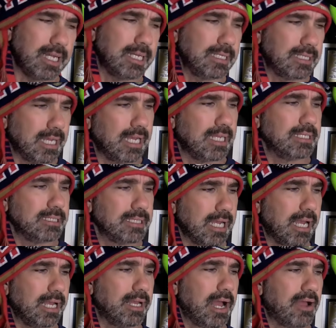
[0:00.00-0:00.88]

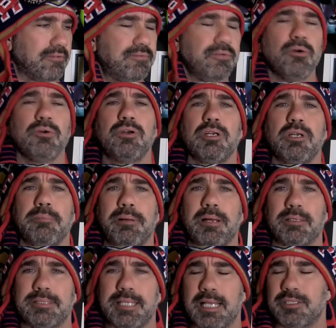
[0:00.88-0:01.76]
I feel good
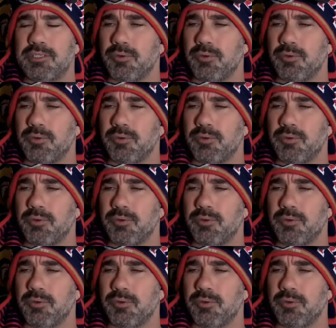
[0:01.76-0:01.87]
about that.